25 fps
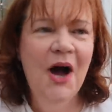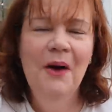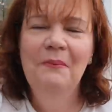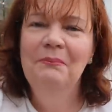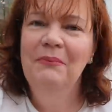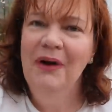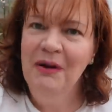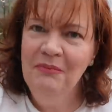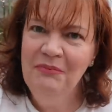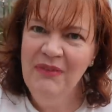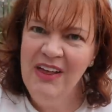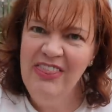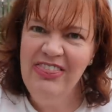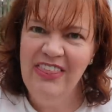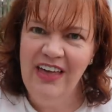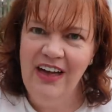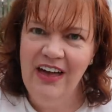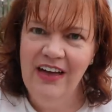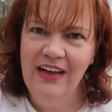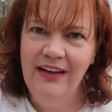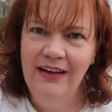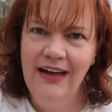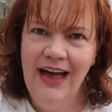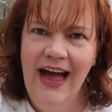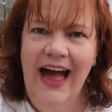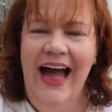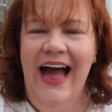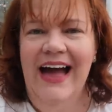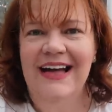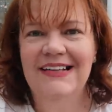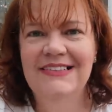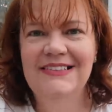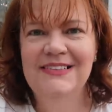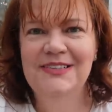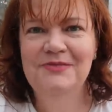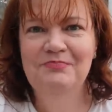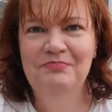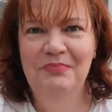My mother
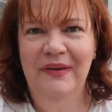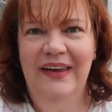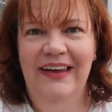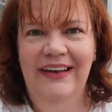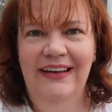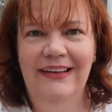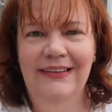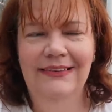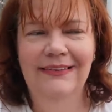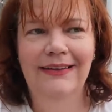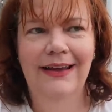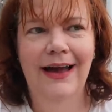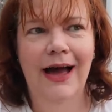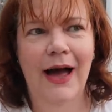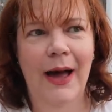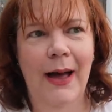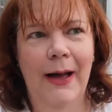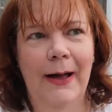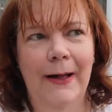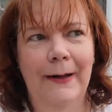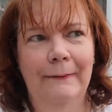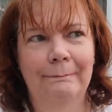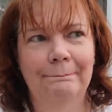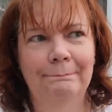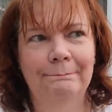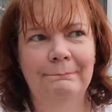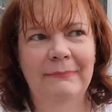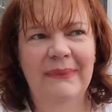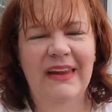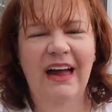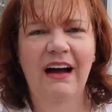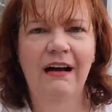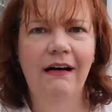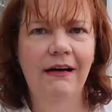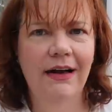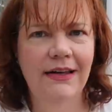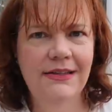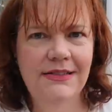has been
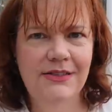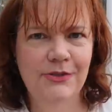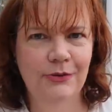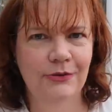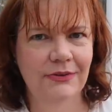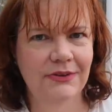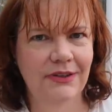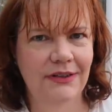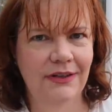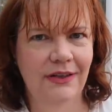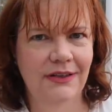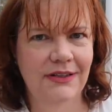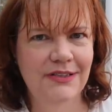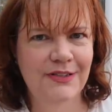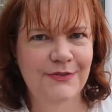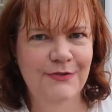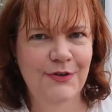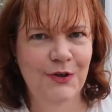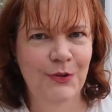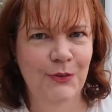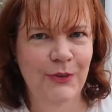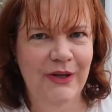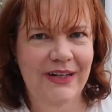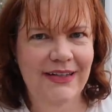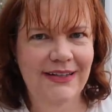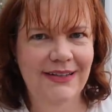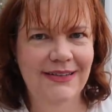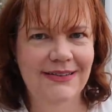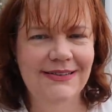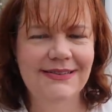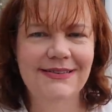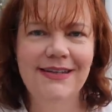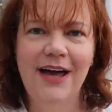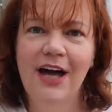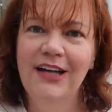idle the last few weeks.